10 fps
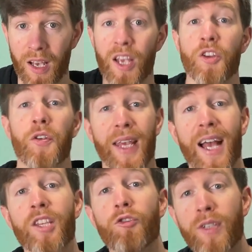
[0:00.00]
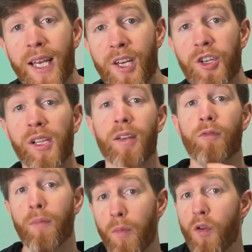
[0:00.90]
you can strategically
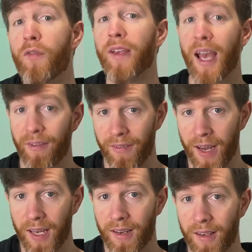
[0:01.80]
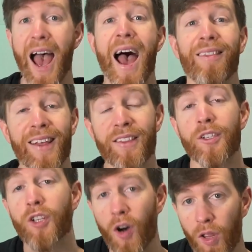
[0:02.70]
remove caffeine and let the
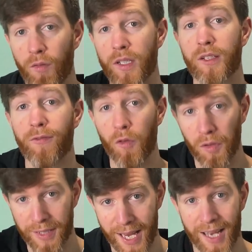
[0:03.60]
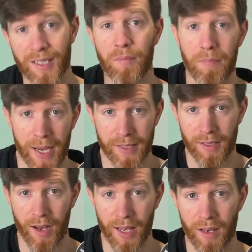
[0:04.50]
tolerance fall down to
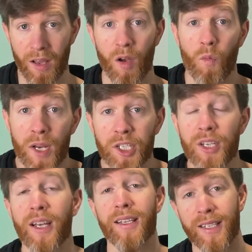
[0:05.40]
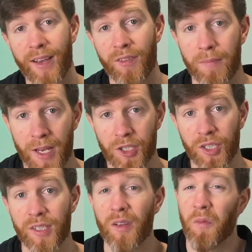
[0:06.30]
baseline, which, as David
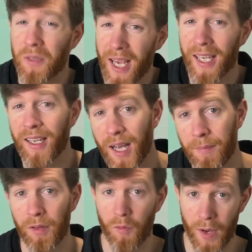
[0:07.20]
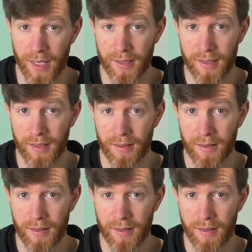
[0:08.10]
mentions, will take a couple of weeks.